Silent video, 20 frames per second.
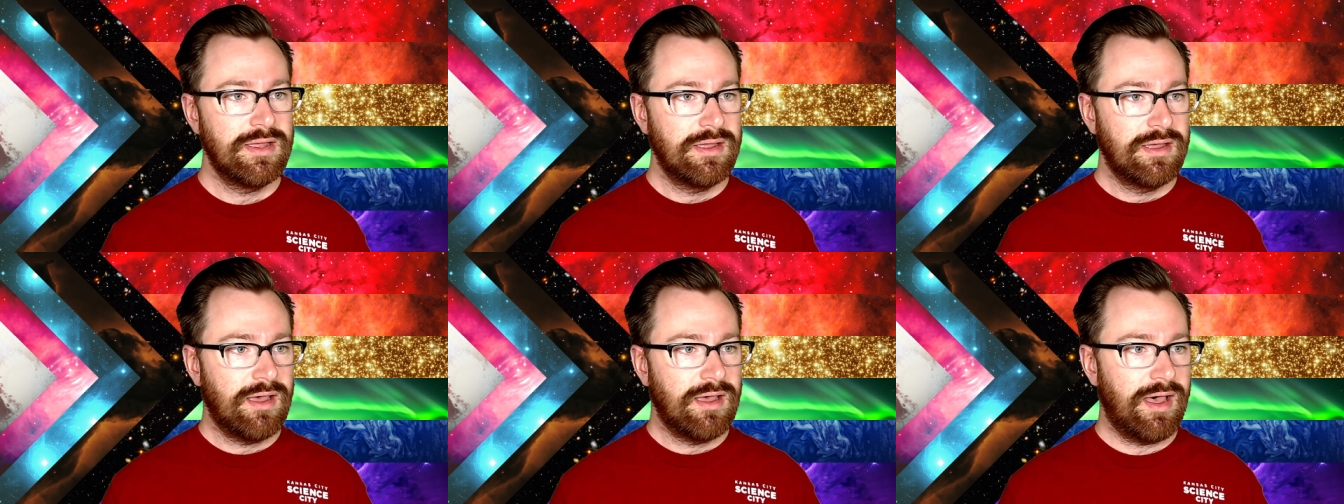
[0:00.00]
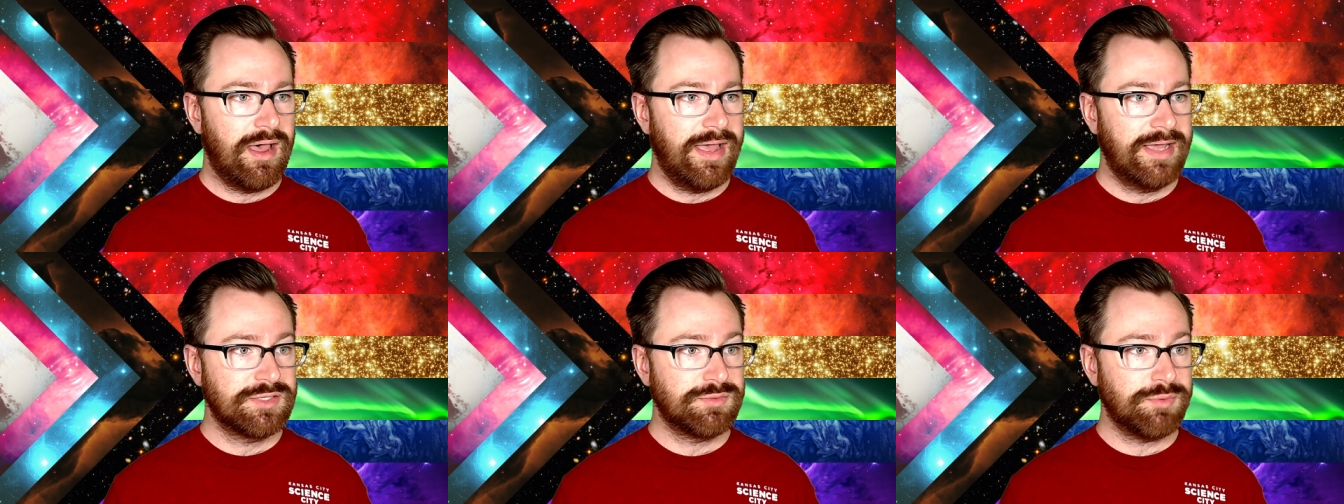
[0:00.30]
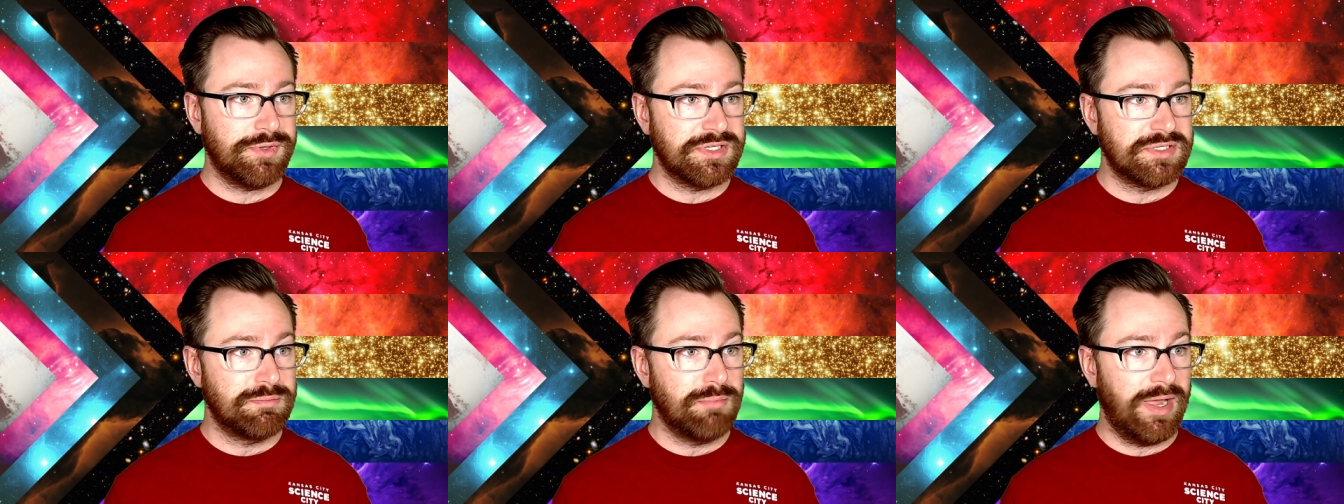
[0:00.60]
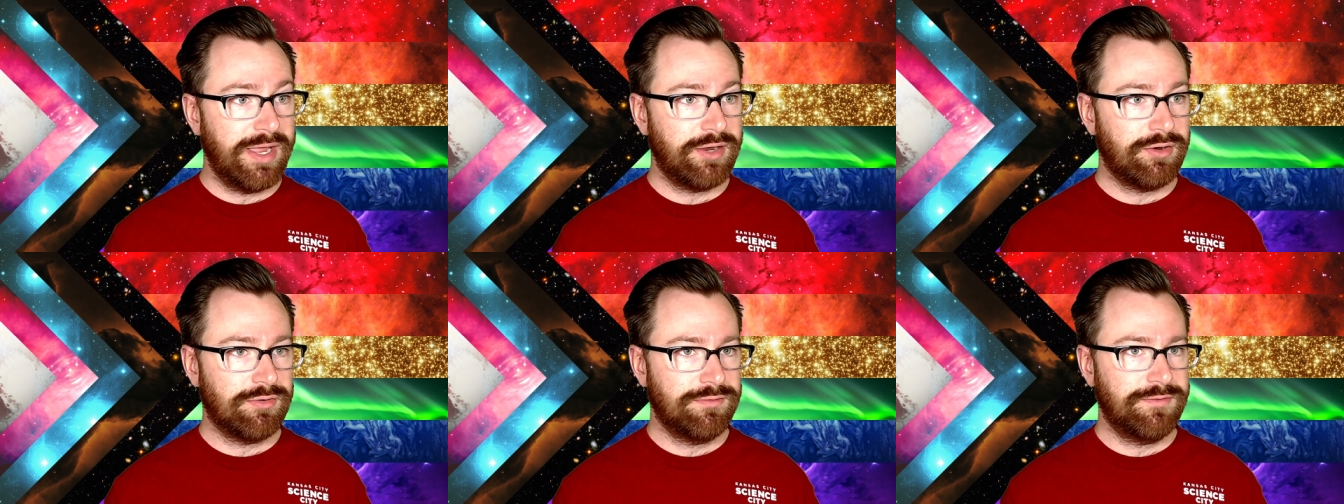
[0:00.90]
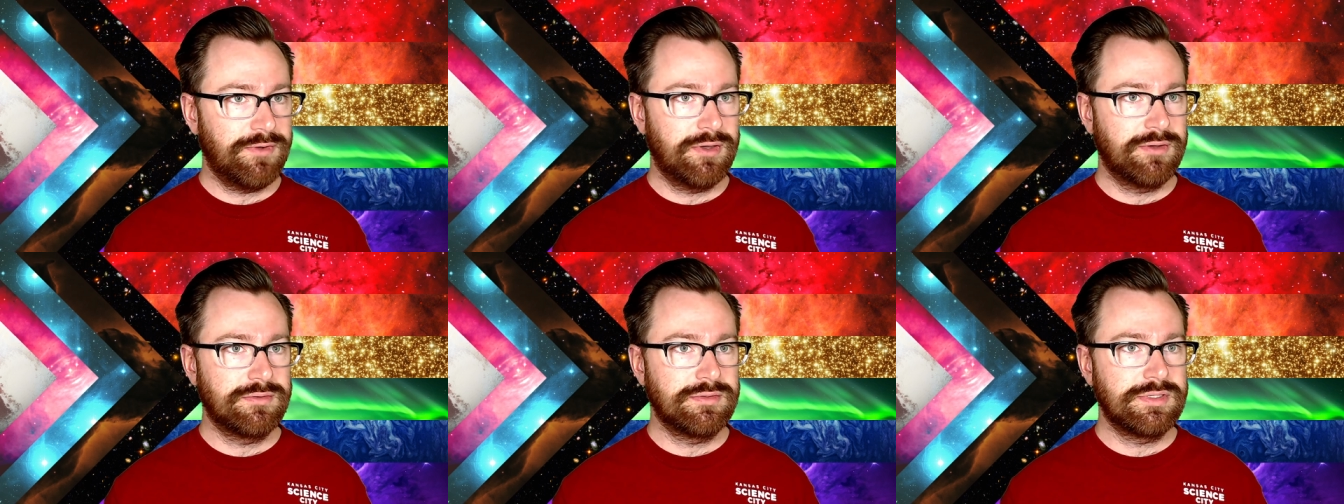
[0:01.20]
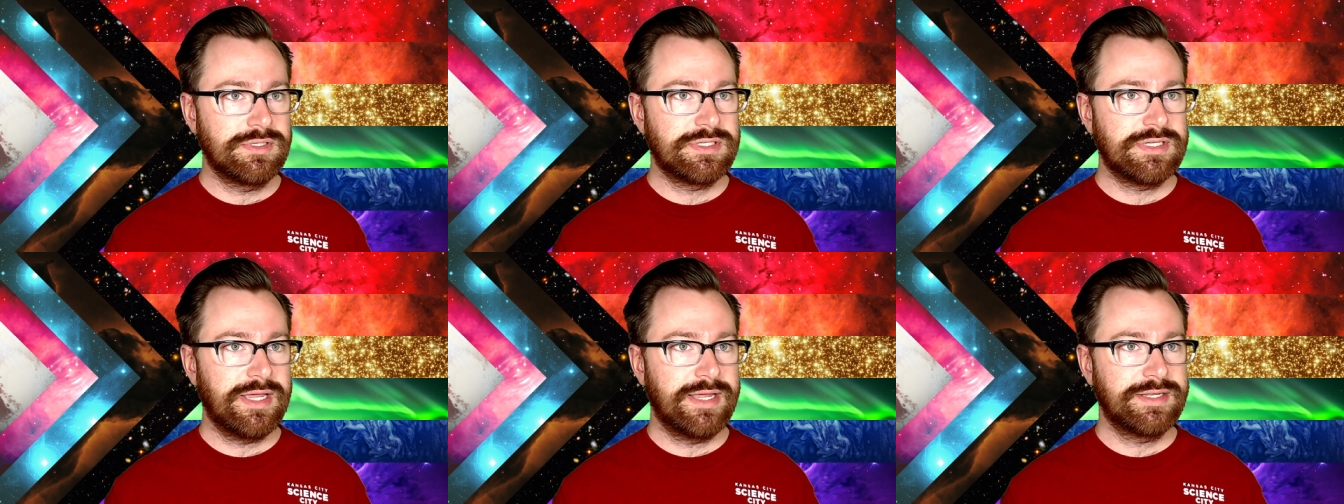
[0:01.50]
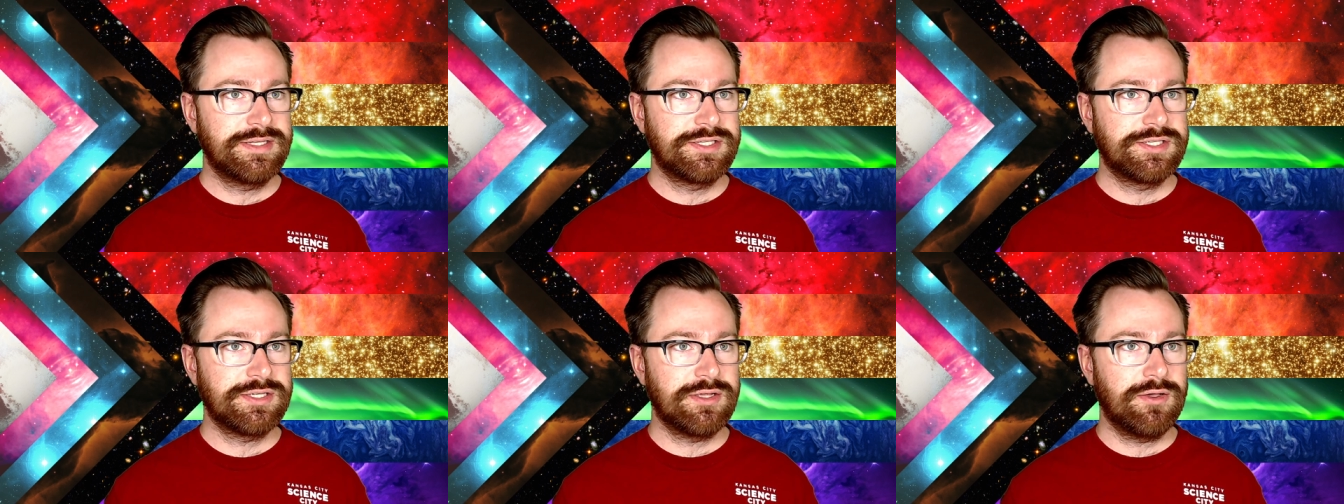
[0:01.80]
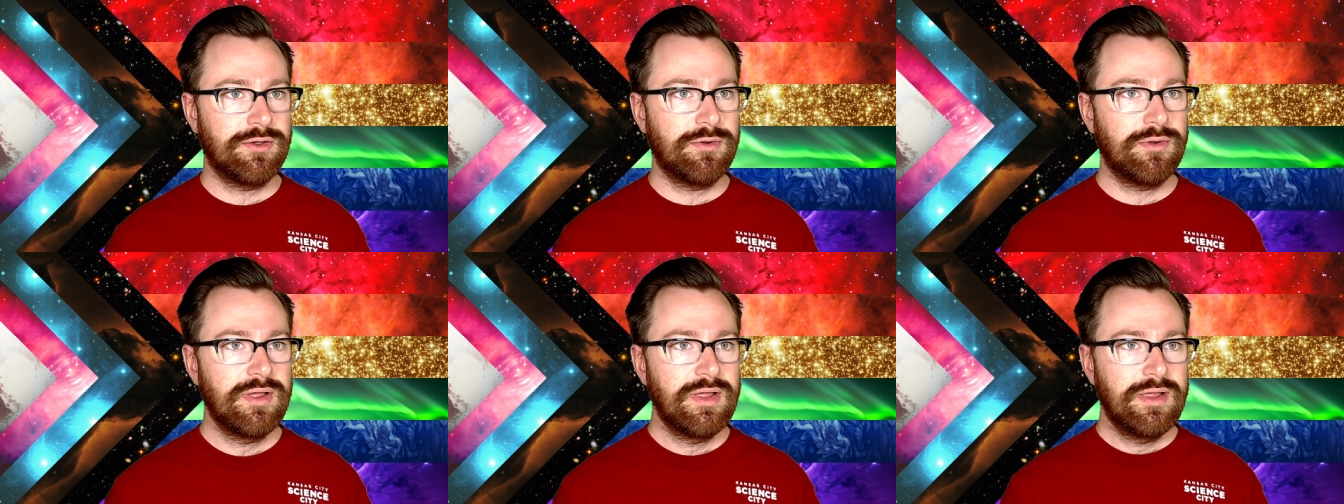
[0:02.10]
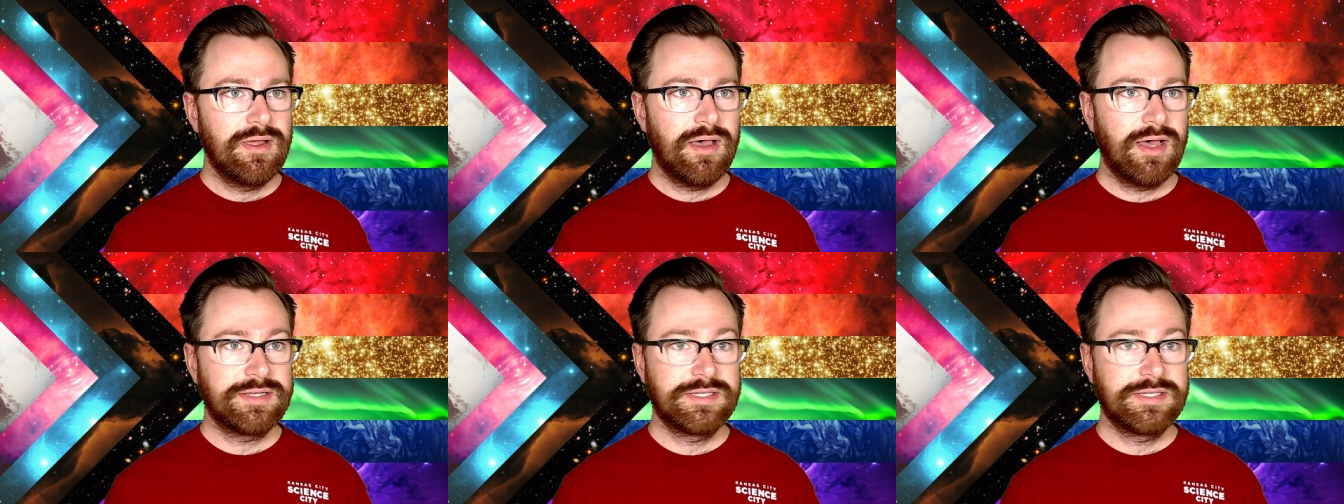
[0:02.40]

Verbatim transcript: Uh, as well as microphones. And so uh,